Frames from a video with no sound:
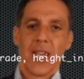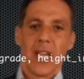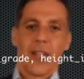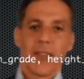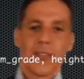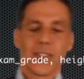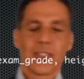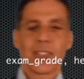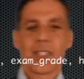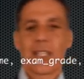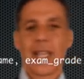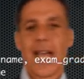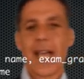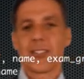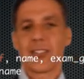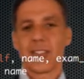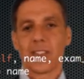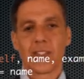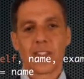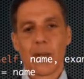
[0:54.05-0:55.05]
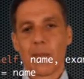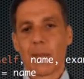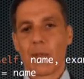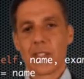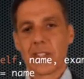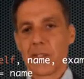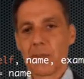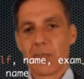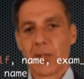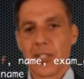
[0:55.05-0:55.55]
This class is somewhat
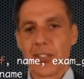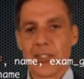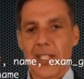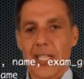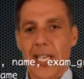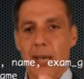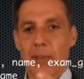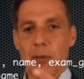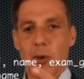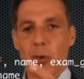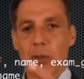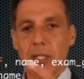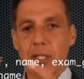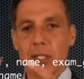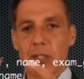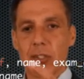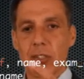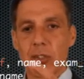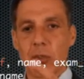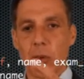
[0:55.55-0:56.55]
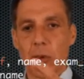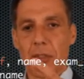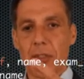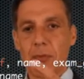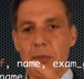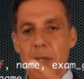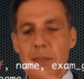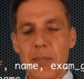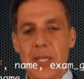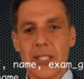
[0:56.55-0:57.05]
simplistic. I'm only going to store
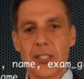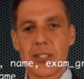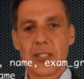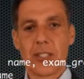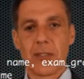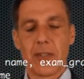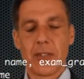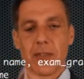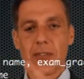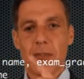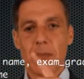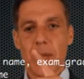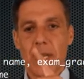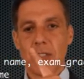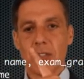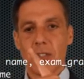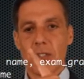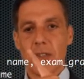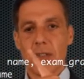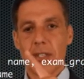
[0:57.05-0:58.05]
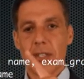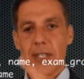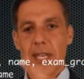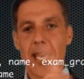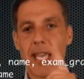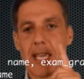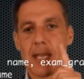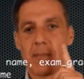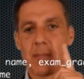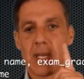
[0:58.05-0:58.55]
three pieces of information, the
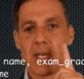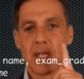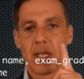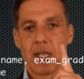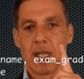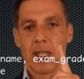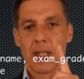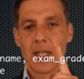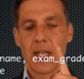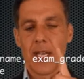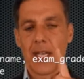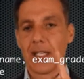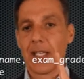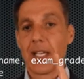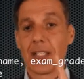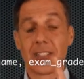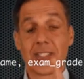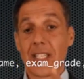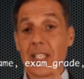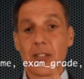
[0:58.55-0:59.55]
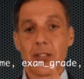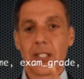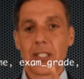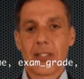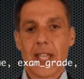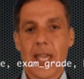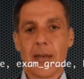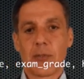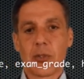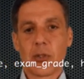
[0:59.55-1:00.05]
name, a single
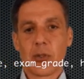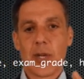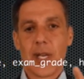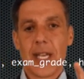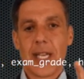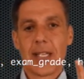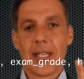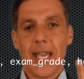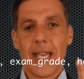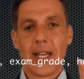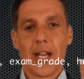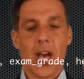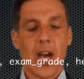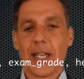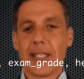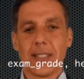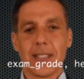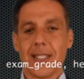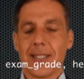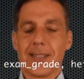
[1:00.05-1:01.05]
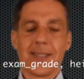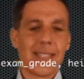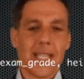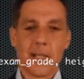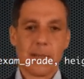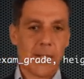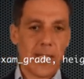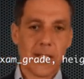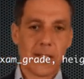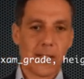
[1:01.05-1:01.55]
exam grade, and a height in
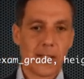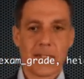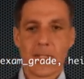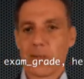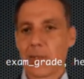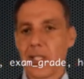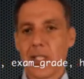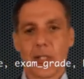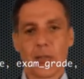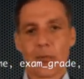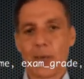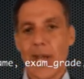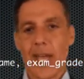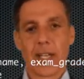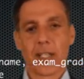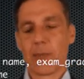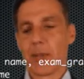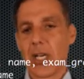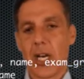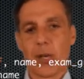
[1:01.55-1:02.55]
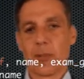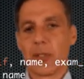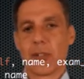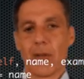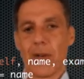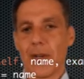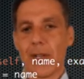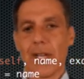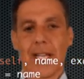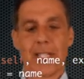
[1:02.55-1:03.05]
centimeters. Completely random and arbitrary.